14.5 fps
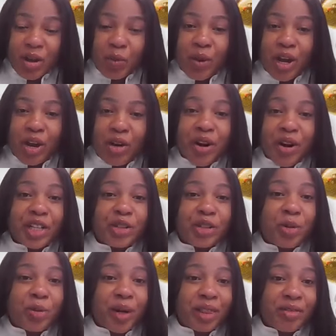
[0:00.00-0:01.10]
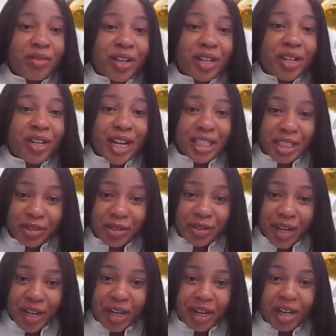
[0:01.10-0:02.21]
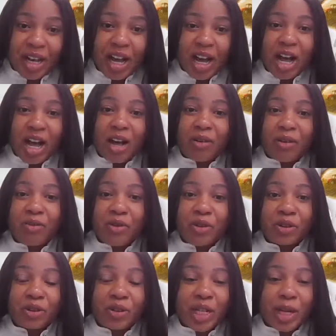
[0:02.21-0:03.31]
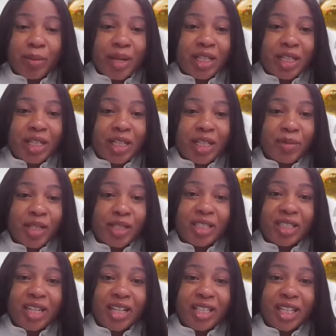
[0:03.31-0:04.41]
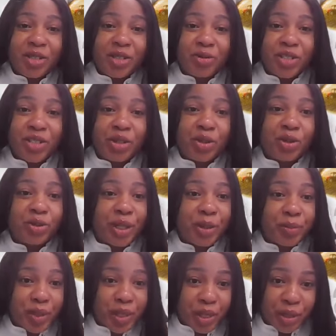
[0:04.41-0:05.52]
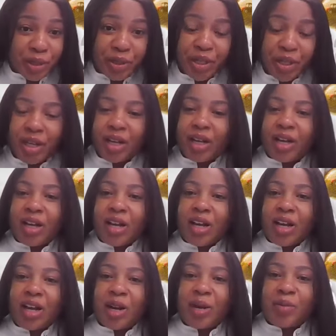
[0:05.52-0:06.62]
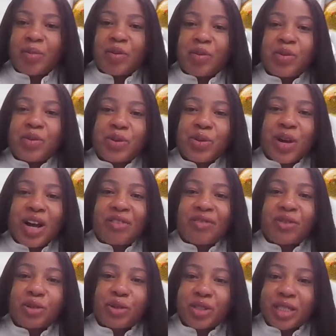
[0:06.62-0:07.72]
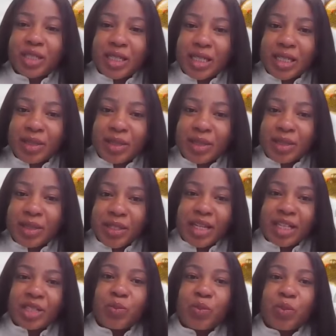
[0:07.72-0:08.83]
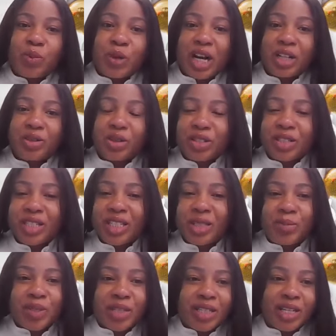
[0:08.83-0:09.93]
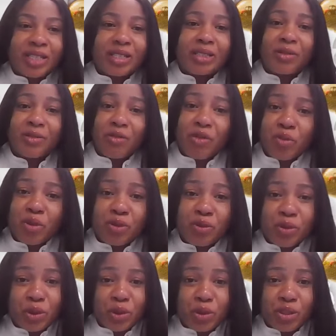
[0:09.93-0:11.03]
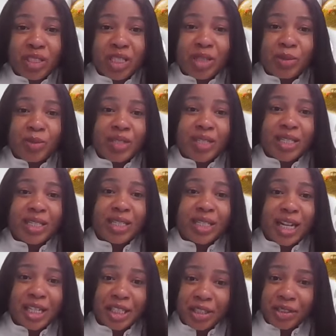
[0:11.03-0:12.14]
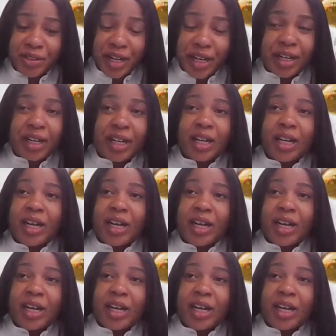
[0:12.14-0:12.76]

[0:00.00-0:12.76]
We are currently number 3 in Nigeria. Our fund under management is in excess of 600 billion. You also have trustees business. Our trustees business is the foremost trustees business in Nigeria.